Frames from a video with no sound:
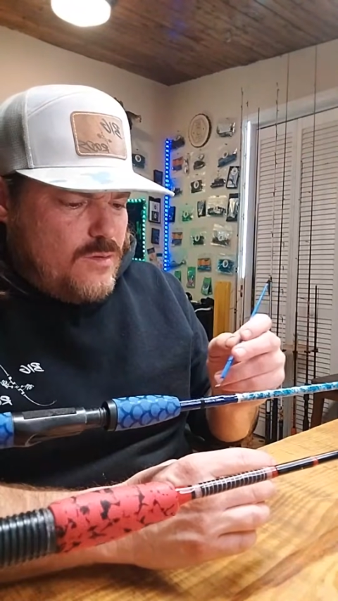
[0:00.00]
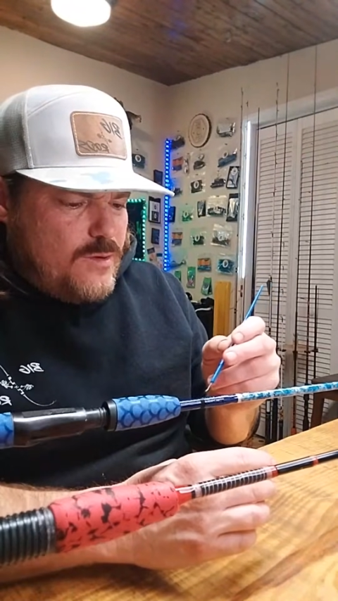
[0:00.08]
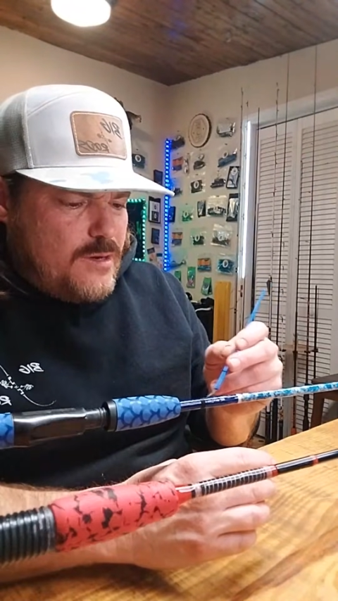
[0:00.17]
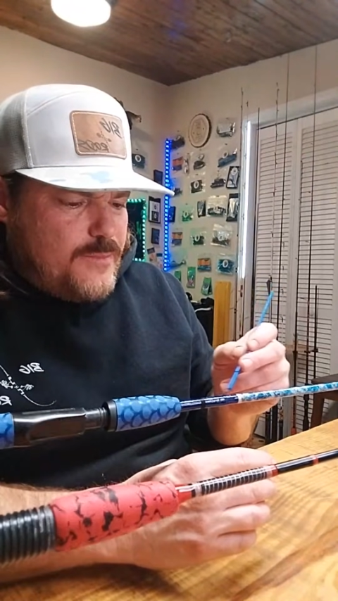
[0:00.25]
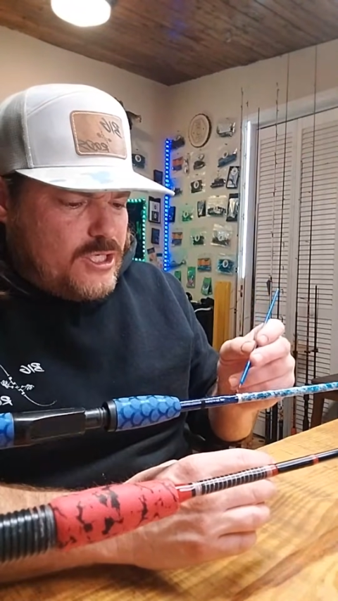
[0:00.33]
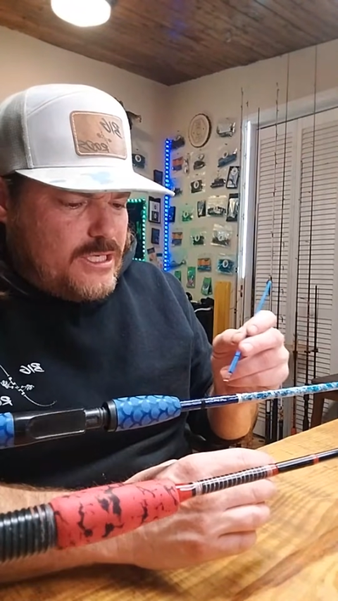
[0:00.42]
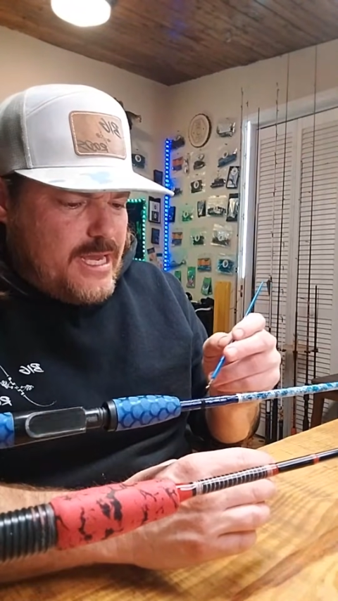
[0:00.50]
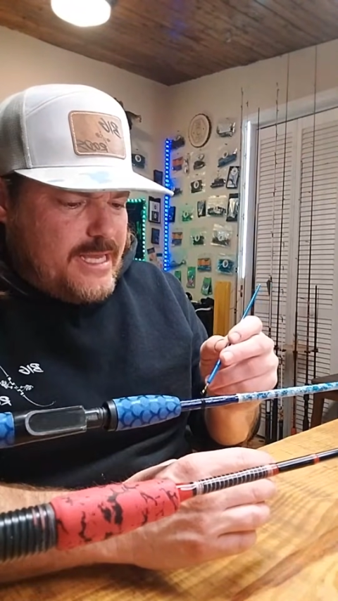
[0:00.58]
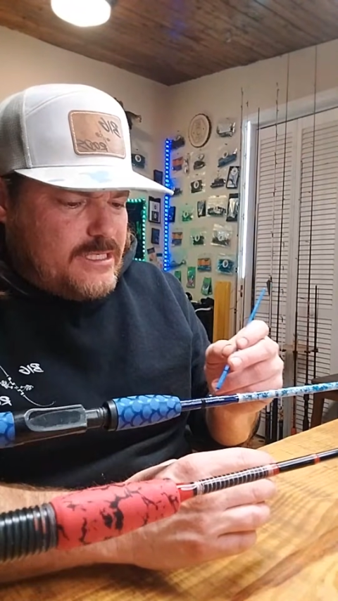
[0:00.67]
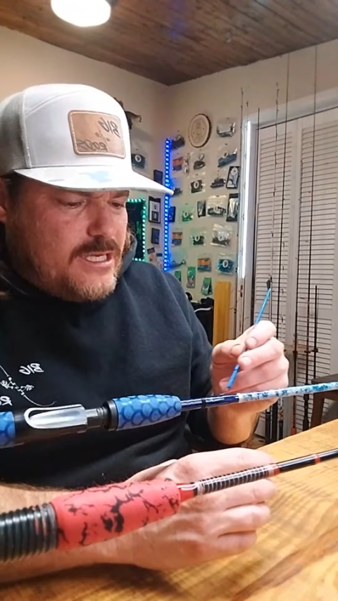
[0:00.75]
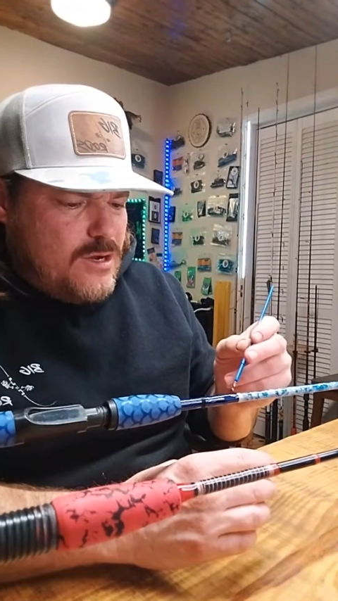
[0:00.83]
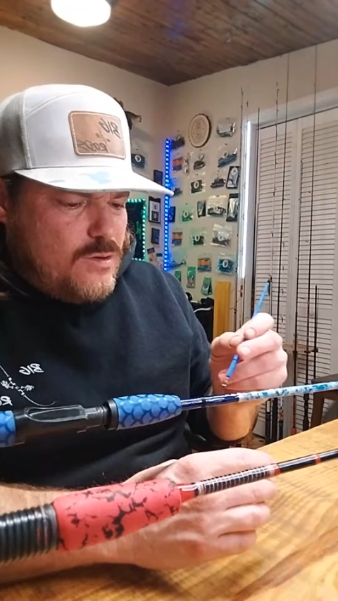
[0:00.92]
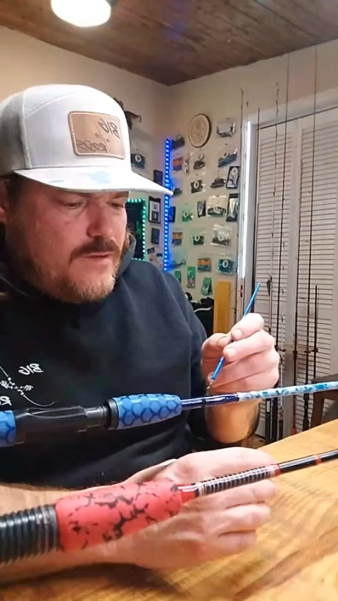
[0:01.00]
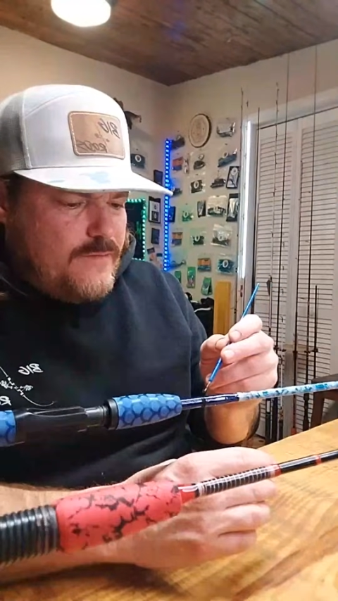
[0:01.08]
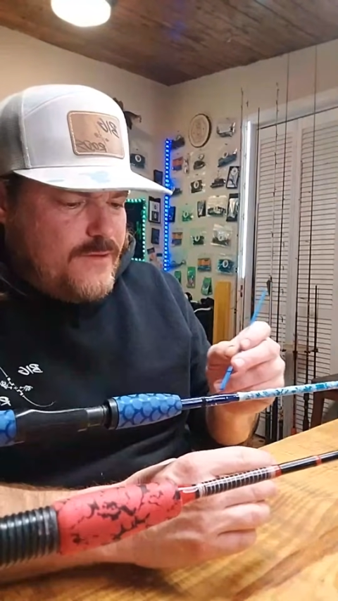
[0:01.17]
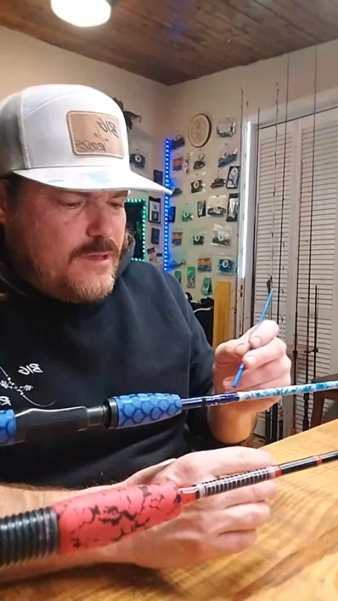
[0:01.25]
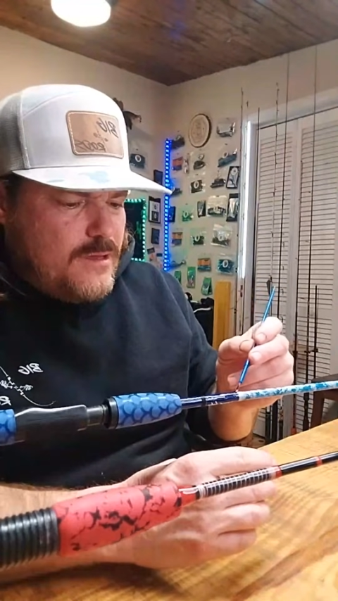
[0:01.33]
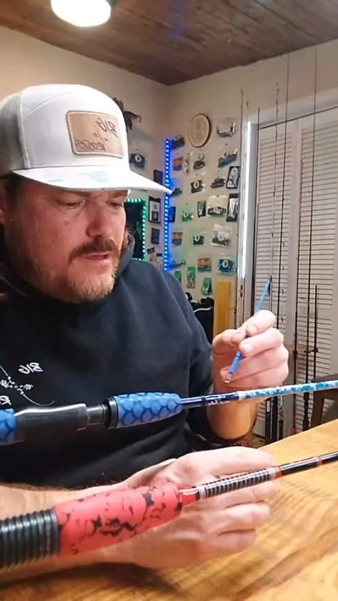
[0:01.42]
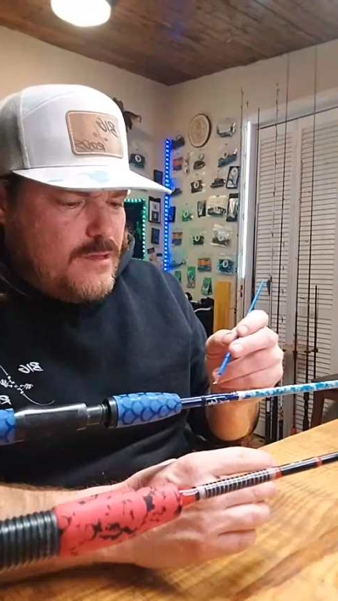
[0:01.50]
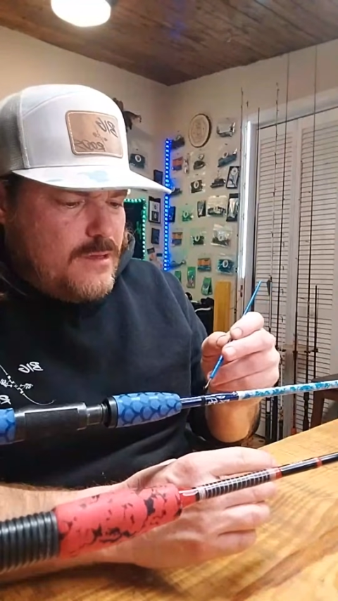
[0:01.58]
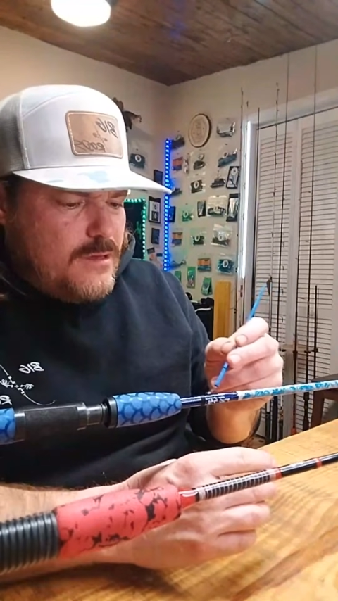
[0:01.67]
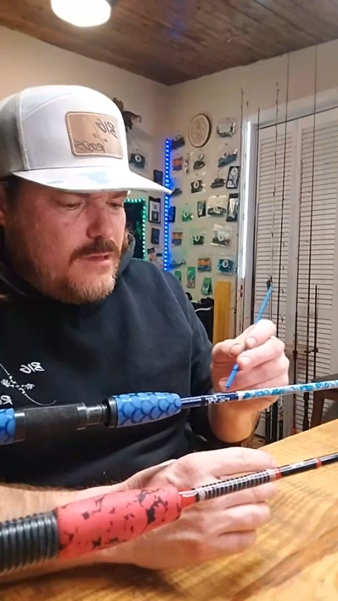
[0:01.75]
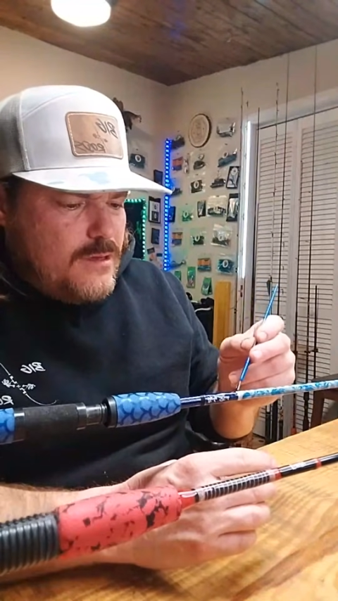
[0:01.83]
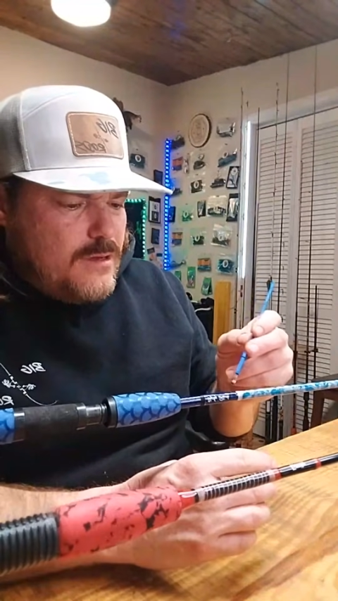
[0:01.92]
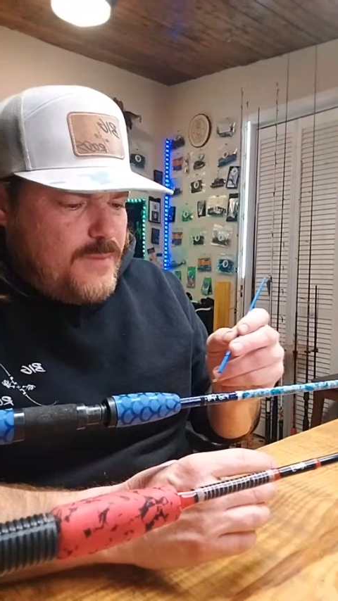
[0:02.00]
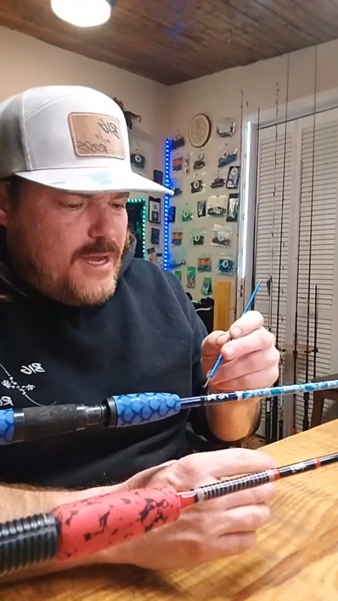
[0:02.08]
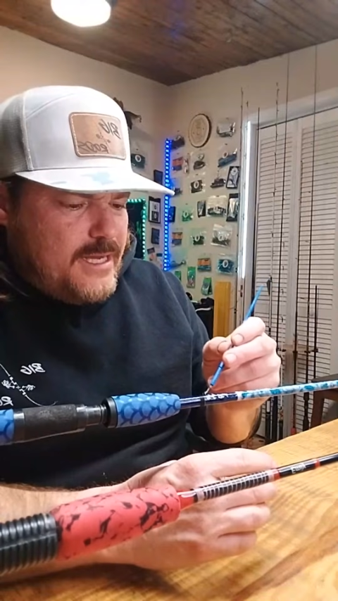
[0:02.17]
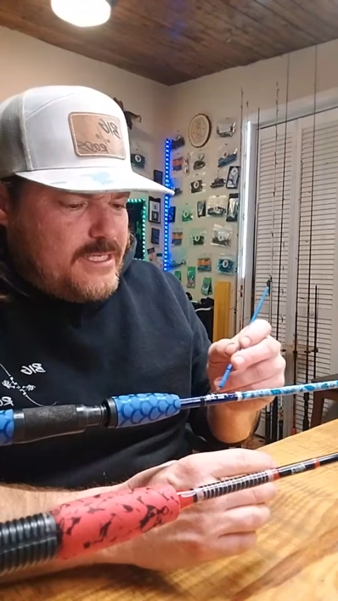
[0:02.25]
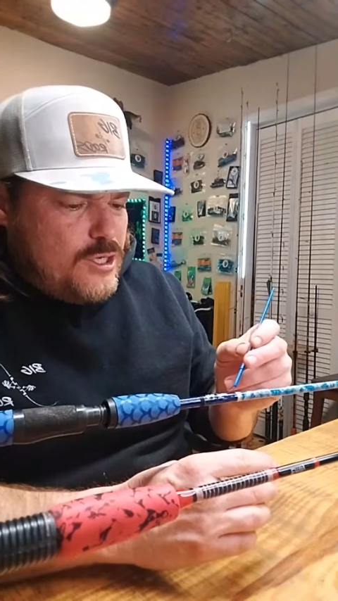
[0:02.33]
We're going to put us a nice coat of epoxy